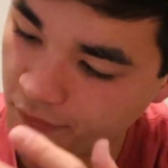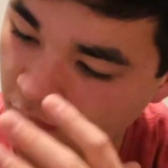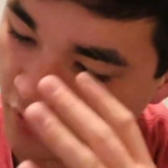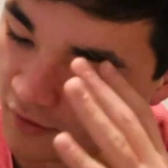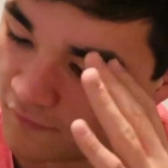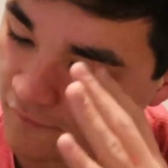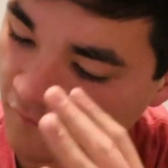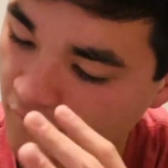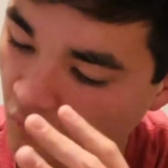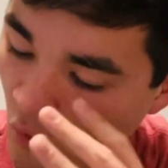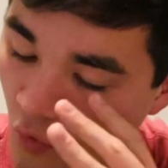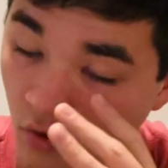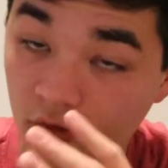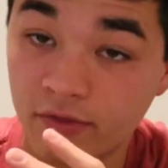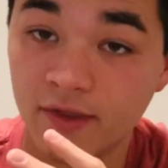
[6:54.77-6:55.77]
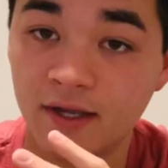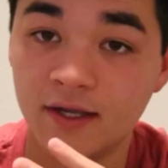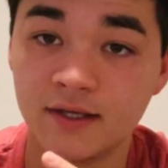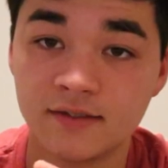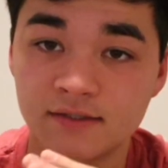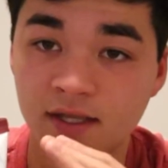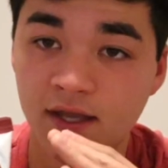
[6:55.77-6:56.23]
put four
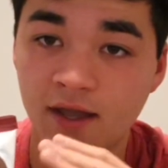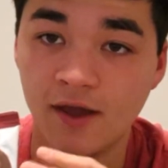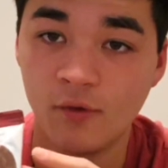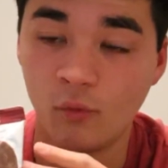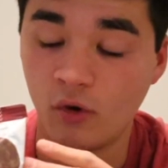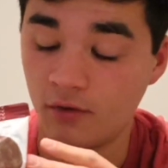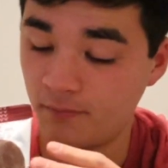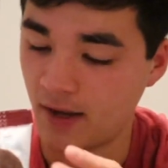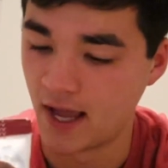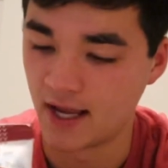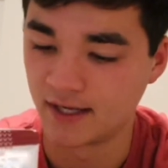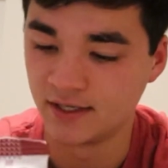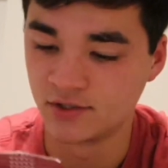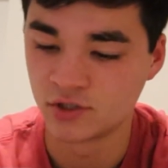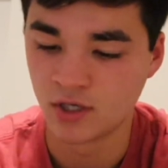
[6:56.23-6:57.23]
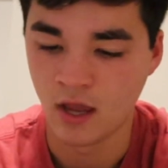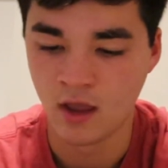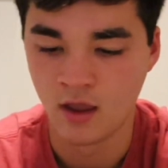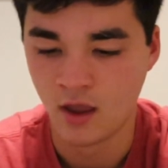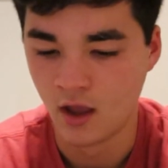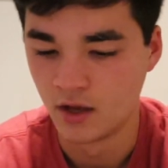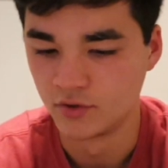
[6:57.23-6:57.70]
things in one package.
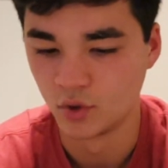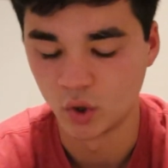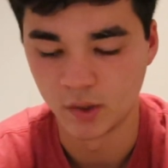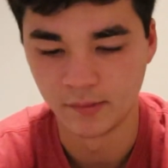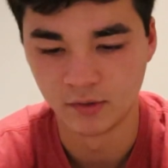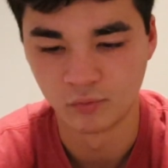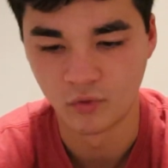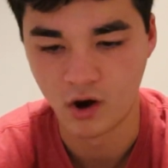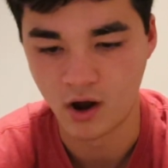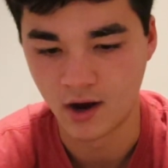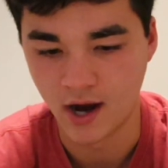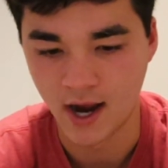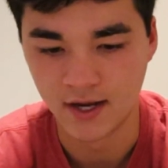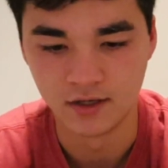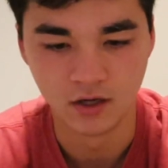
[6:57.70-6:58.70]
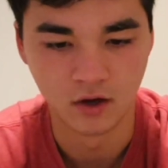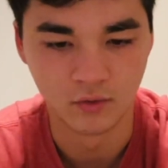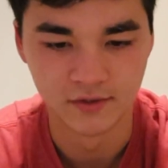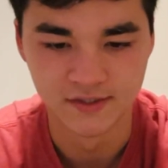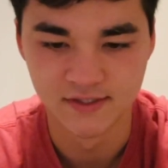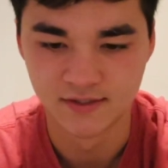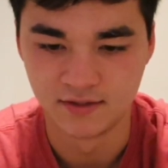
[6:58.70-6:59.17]
Don't get me wrong, I know
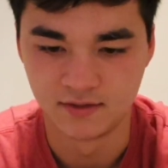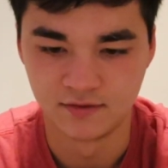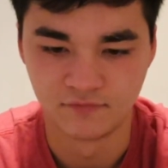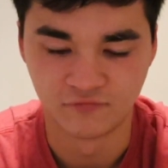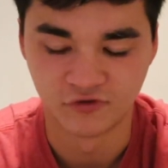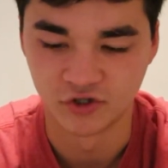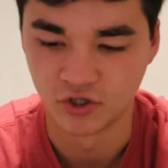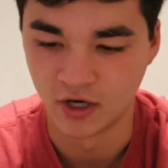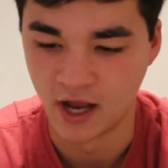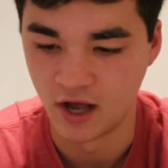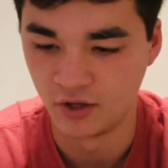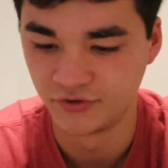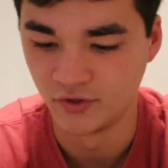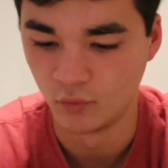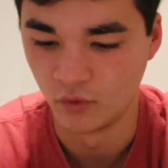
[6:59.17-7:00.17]
it's for your health and